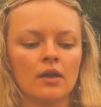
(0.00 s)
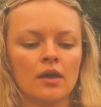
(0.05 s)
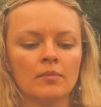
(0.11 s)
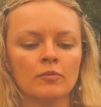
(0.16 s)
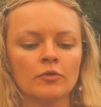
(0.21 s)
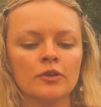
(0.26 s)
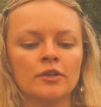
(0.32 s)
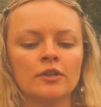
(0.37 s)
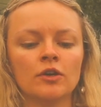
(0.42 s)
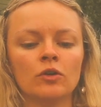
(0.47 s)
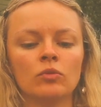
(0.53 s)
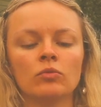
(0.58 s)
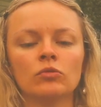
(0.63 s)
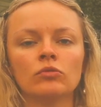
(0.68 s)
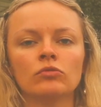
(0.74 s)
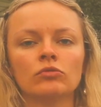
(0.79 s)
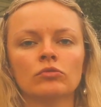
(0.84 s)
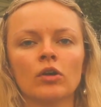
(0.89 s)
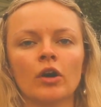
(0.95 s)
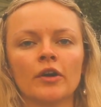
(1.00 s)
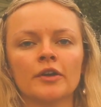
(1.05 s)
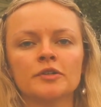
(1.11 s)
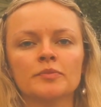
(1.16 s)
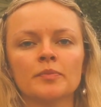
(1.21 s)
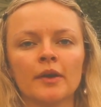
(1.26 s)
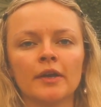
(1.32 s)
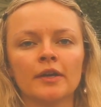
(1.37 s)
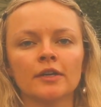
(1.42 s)
a merino wool
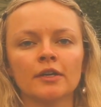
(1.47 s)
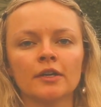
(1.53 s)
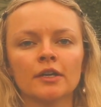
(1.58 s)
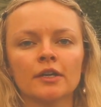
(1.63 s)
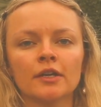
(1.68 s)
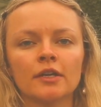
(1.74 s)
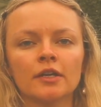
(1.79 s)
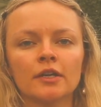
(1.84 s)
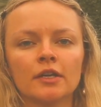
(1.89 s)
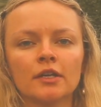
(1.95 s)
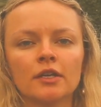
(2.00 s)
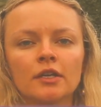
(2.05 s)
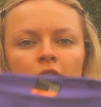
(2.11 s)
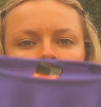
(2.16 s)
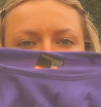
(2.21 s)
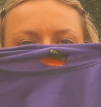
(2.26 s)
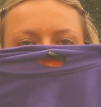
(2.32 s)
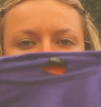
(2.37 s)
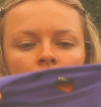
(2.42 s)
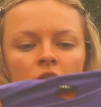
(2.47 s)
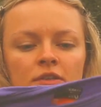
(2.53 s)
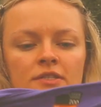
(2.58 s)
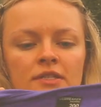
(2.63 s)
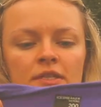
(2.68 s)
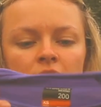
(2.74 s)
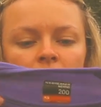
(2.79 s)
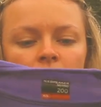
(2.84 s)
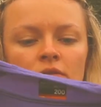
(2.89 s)
icebreaker long
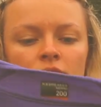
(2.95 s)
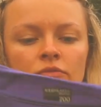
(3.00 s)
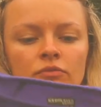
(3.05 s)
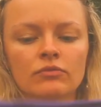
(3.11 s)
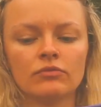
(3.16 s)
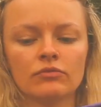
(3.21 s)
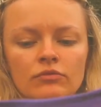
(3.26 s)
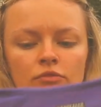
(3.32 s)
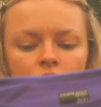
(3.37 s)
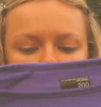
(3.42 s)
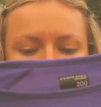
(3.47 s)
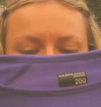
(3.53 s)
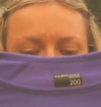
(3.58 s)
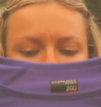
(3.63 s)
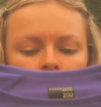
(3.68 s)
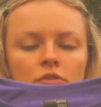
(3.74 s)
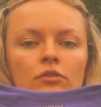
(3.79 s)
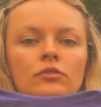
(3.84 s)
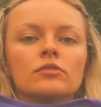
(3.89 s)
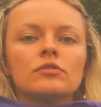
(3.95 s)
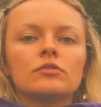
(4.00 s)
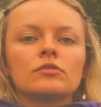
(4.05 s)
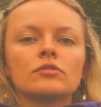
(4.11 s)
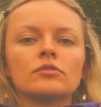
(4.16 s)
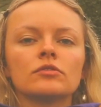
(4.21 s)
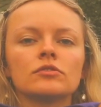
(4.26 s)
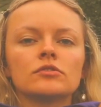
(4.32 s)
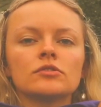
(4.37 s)
sleeve
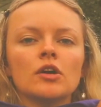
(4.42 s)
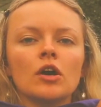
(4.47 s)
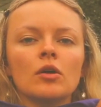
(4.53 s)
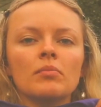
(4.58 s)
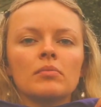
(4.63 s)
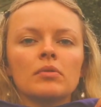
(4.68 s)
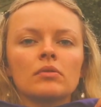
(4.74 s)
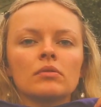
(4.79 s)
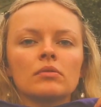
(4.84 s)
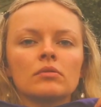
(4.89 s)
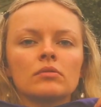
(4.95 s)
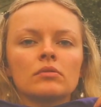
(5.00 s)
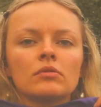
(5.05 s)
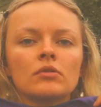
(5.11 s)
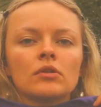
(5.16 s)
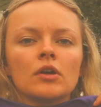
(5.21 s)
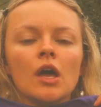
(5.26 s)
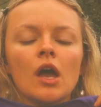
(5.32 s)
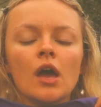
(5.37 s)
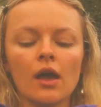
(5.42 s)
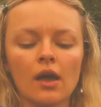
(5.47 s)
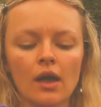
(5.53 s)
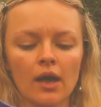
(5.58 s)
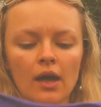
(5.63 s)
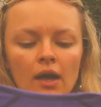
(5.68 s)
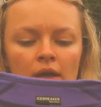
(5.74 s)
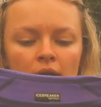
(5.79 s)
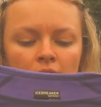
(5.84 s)
top,
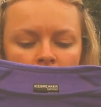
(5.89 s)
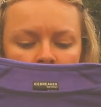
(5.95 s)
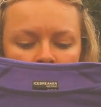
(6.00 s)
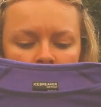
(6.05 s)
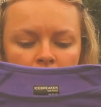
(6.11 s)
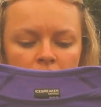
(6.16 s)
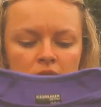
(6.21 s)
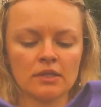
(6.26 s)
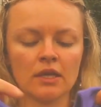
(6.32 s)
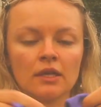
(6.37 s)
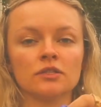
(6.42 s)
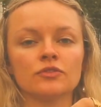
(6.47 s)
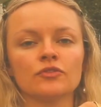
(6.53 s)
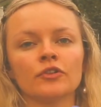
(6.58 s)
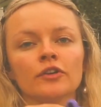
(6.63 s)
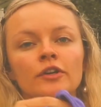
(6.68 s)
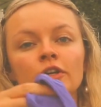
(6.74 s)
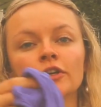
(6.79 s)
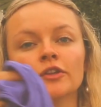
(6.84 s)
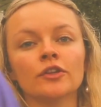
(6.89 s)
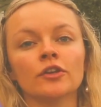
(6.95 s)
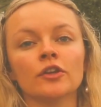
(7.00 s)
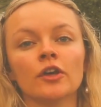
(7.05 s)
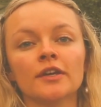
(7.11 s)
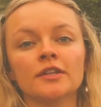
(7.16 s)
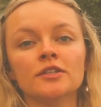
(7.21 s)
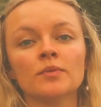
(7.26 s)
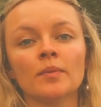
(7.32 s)
and that's for the
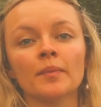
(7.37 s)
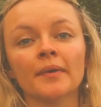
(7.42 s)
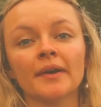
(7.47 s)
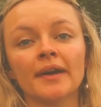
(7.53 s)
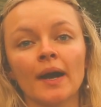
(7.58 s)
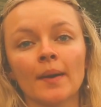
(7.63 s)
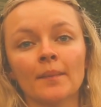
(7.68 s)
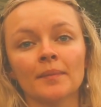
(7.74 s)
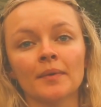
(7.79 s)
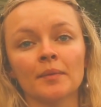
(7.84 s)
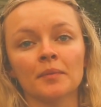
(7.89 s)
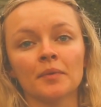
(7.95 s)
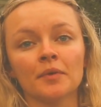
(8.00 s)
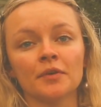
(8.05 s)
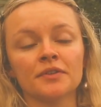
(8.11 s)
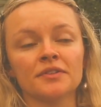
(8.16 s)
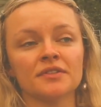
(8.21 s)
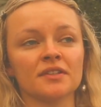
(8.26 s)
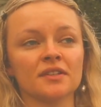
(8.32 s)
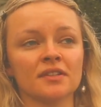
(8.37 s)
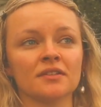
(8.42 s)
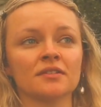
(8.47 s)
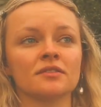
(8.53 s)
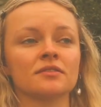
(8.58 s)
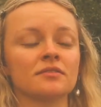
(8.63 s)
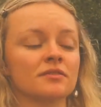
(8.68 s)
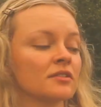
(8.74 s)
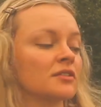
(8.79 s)
nights when we're camping, because it
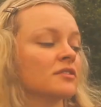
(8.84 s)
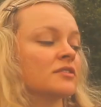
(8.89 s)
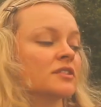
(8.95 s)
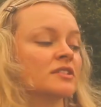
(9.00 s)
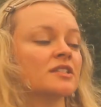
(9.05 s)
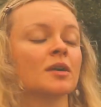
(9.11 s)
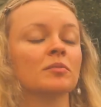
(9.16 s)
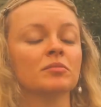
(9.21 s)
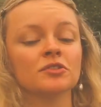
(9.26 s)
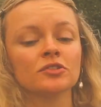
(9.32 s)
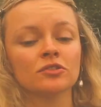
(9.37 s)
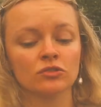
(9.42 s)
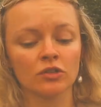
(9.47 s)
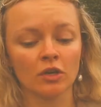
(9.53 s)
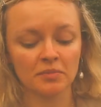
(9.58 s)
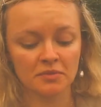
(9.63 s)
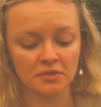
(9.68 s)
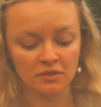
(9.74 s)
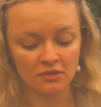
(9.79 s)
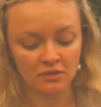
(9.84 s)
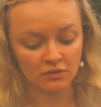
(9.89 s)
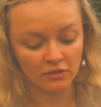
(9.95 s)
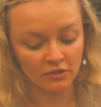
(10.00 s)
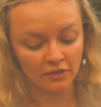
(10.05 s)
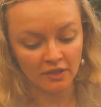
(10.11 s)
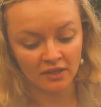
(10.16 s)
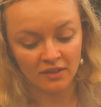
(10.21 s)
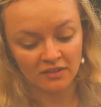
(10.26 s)
is the temperature drops in
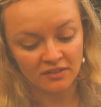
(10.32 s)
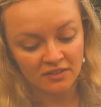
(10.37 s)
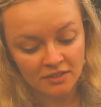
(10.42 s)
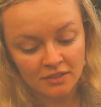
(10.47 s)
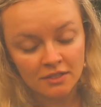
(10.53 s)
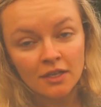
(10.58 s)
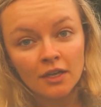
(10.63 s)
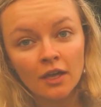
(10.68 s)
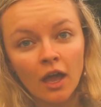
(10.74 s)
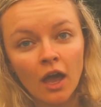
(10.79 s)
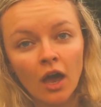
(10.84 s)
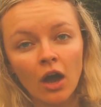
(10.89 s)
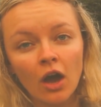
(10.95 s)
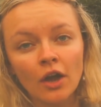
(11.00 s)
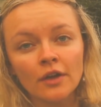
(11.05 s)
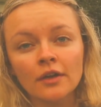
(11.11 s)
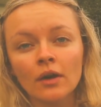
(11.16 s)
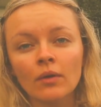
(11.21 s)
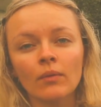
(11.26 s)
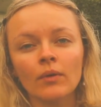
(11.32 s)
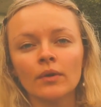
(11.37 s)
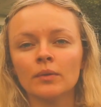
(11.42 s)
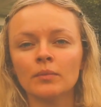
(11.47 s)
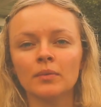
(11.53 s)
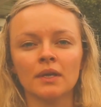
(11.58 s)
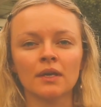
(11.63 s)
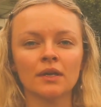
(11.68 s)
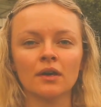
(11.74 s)
the night and I don't want
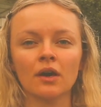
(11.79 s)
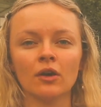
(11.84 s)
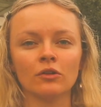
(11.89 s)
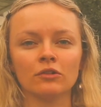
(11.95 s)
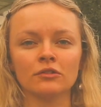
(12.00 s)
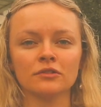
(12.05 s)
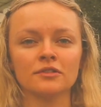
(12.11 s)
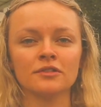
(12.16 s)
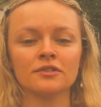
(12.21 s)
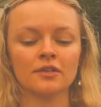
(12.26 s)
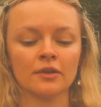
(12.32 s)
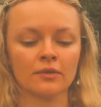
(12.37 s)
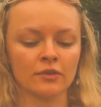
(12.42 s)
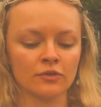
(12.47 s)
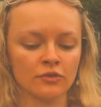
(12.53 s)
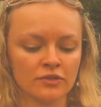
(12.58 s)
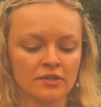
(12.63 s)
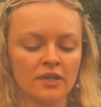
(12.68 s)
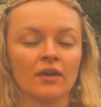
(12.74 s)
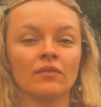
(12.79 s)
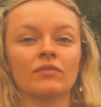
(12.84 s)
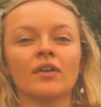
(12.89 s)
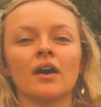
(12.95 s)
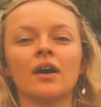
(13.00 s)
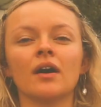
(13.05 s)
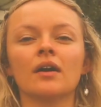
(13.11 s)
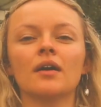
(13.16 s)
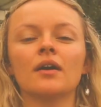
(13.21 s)
to be cold, so I just have
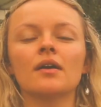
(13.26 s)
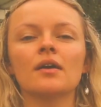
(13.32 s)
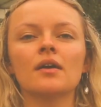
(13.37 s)
that.